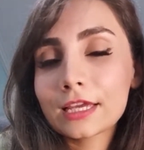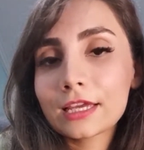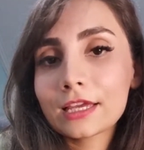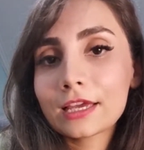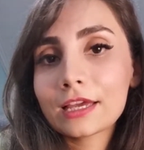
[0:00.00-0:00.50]

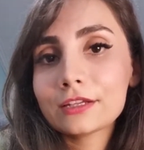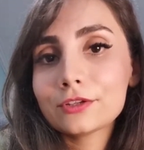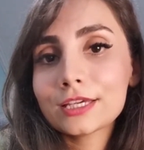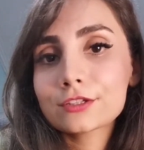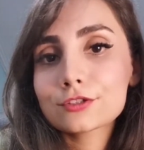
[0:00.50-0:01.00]
and
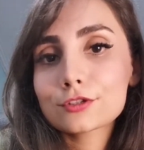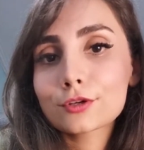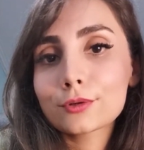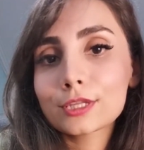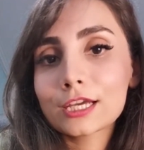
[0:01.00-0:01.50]
you can just
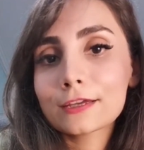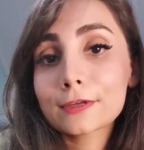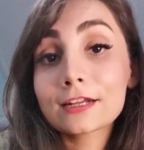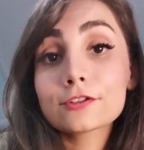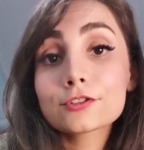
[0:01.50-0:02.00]
go live.
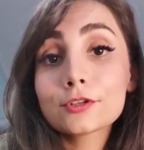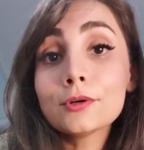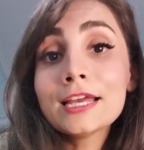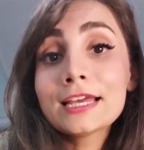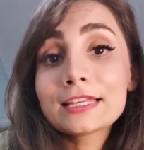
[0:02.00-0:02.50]
And also,
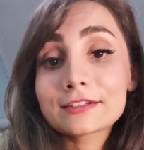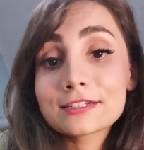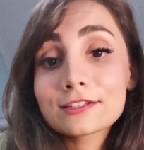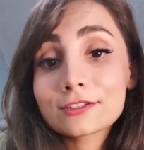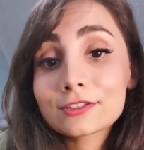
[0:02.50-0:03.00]
there's
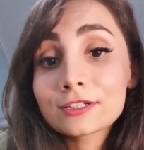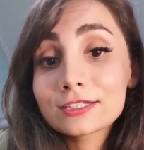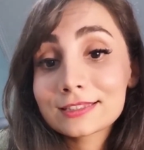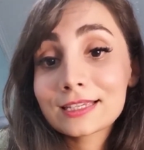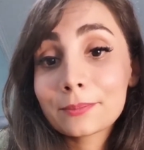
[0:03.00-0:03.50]
another good
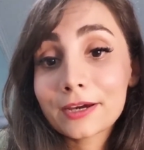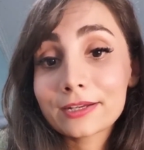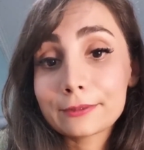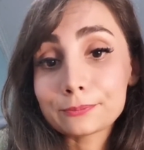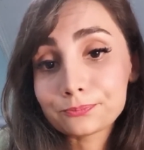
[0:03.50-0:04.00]
thing about it.